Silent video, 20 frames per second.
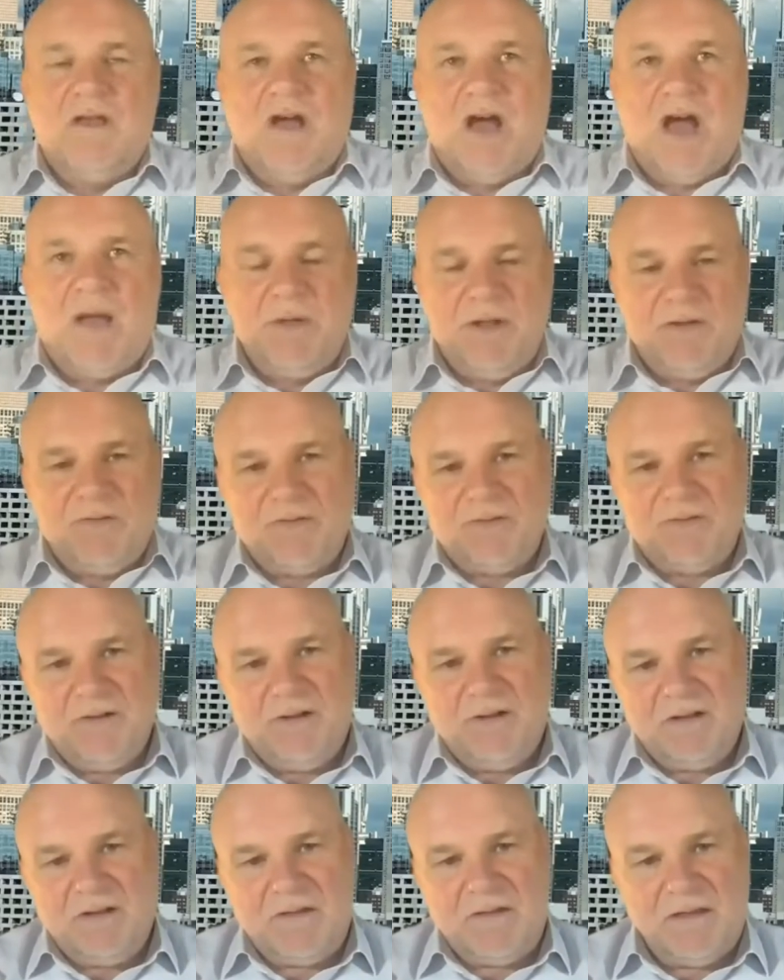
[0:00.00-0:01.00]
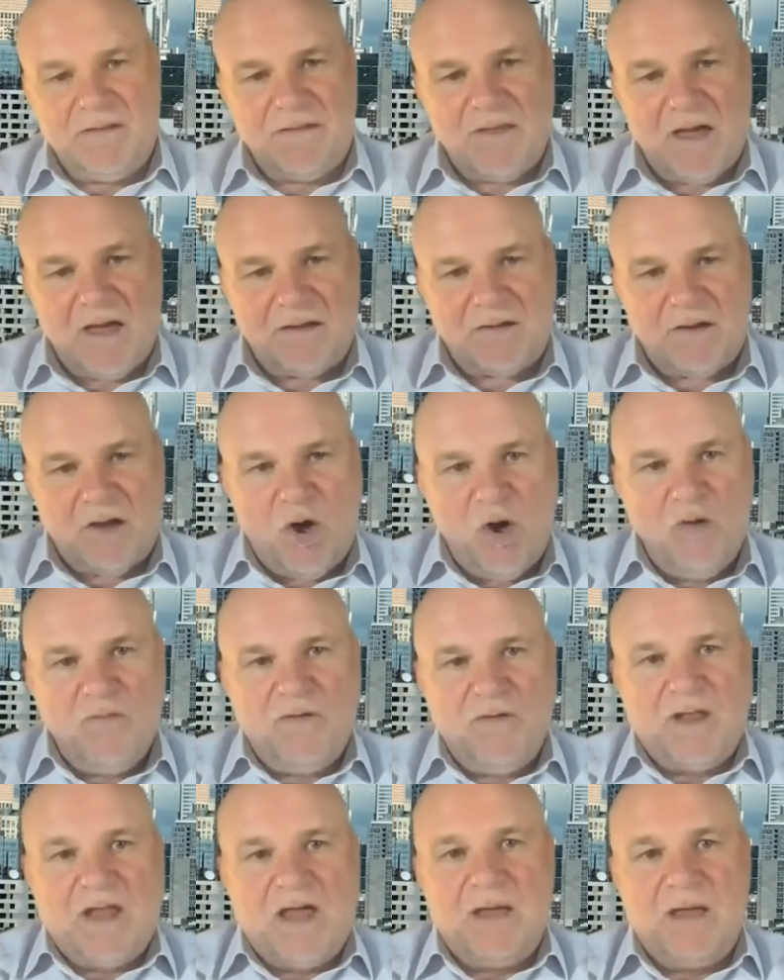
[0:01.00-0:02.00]
interested in that
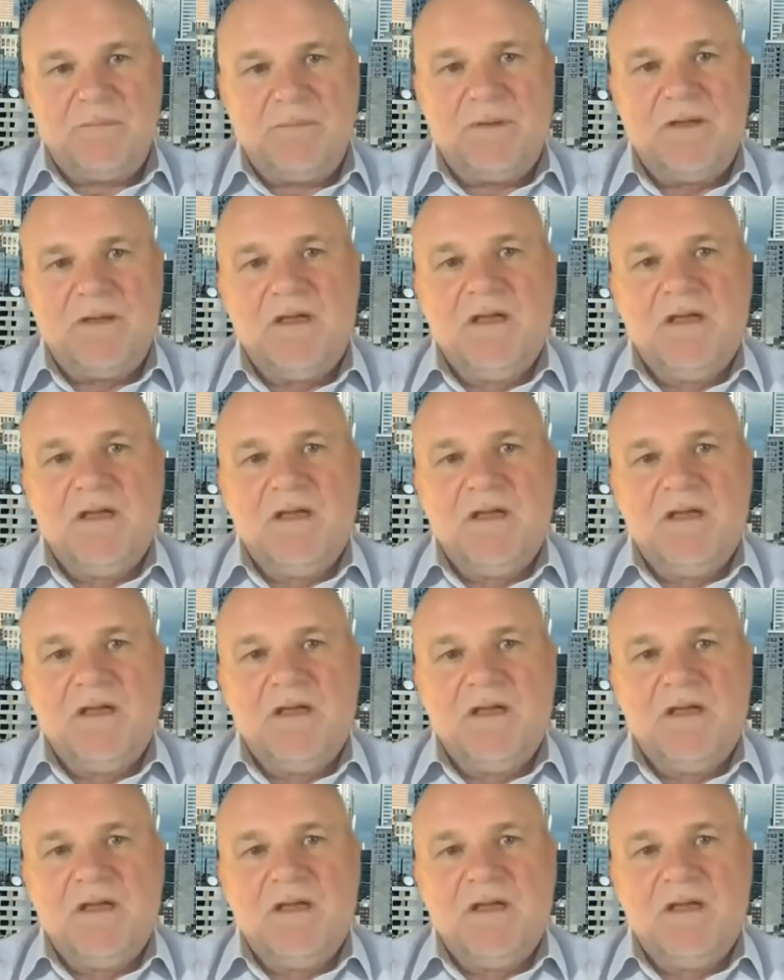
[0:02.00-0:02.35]
overlap,